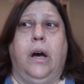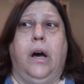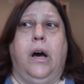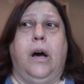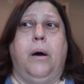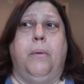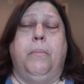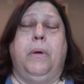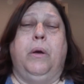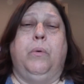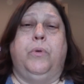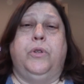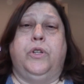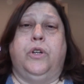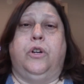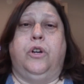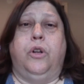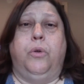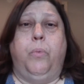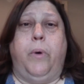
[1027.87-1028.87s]
It was
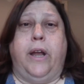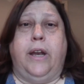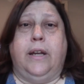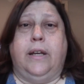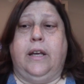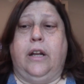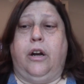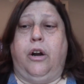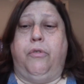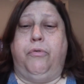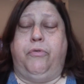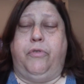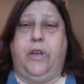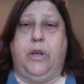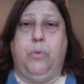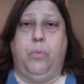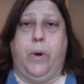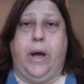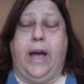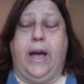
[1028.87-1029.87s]
a good way to get our
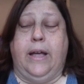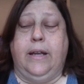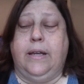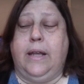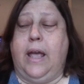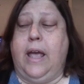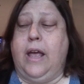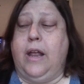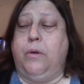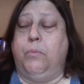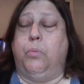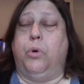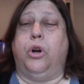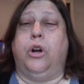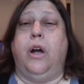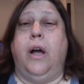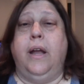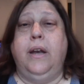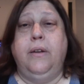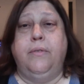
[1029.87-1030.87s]
feet wet, and we're
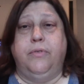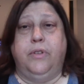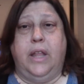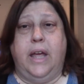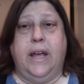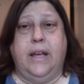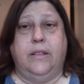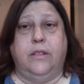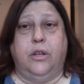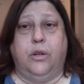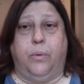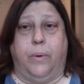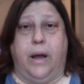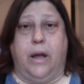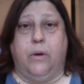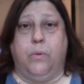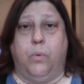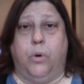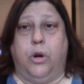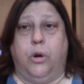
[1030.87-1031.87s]
kind of laying the
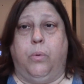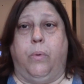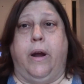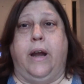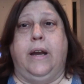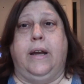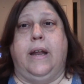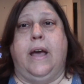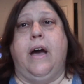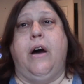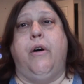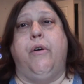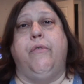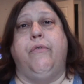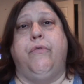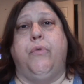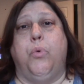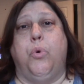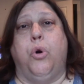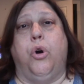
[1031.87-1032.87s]
groundwork right now
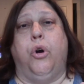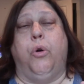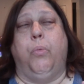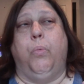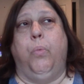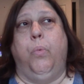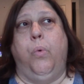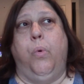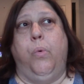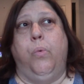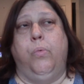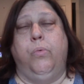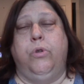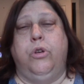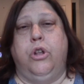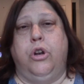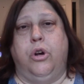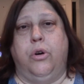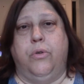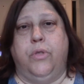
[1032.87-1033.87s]
for,
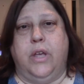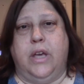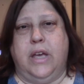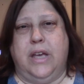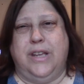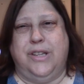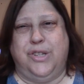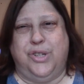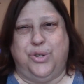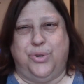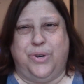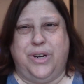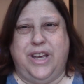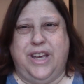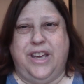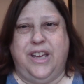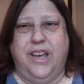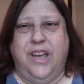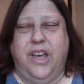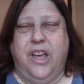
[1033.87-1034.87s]
you know, the
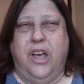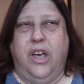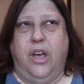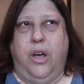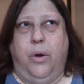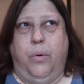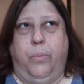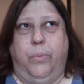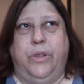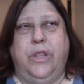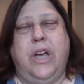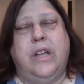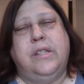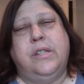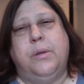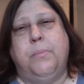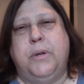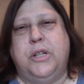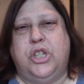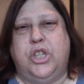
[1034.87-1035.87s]
history, well, not
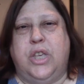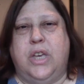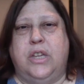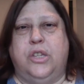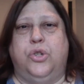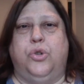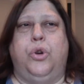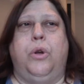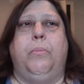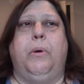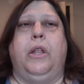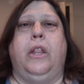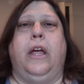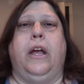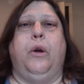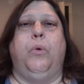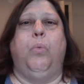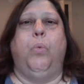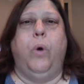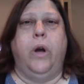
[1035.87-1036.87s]
so much the history, but
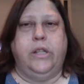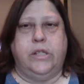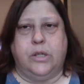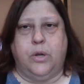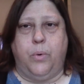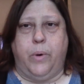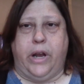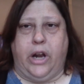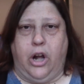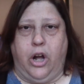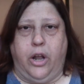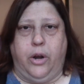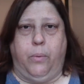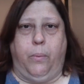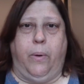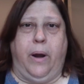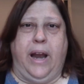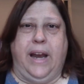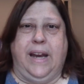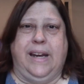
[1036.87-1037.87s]
like what's going
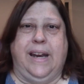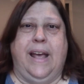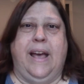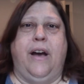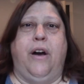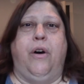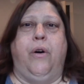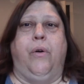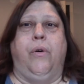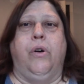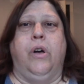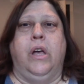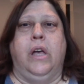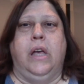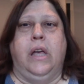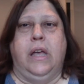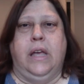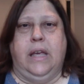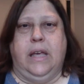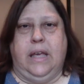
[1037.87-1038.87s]
on right now
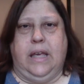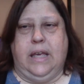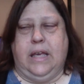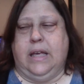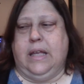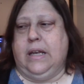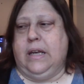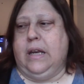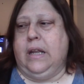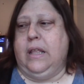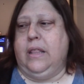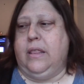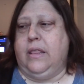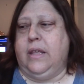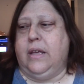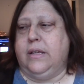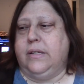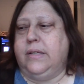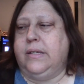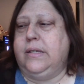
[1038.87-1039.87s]
in
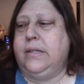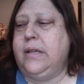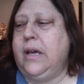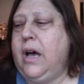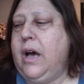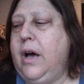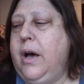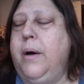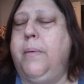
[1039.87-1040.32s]
this